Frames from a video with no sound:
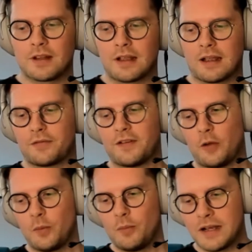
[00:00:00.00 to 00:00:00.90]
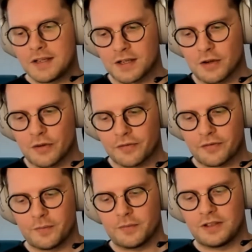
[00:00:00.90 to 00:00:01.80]
found
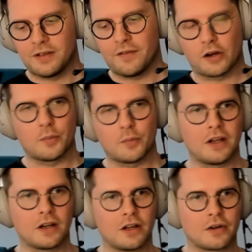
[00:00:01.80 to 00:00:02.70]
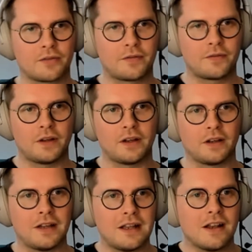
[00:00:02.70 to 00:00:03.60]
myself developing a lot of
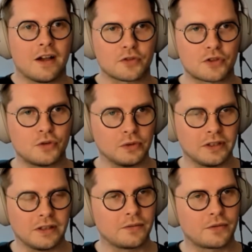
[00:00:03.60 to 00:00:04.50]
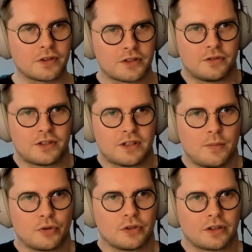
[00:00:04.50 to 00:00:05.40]
in-house tooling for us to stay
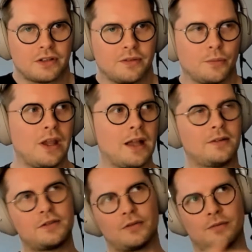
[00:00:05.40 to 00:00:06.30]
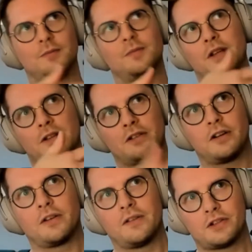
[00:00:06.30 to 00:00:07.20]
productive. We had
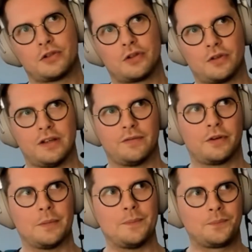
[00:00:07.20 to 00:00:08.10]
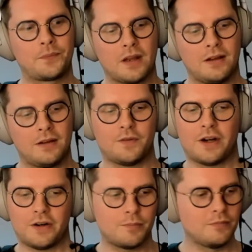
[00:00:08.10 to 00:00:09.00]
gone on this journey from
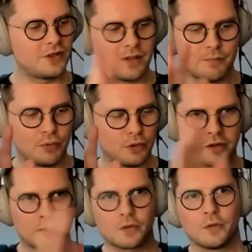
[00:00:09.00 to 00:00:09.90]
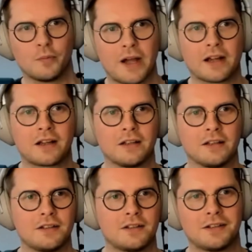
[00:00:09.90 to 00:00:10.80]
very simple Heroku
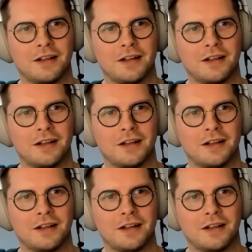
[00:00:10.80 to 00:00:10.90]
backend,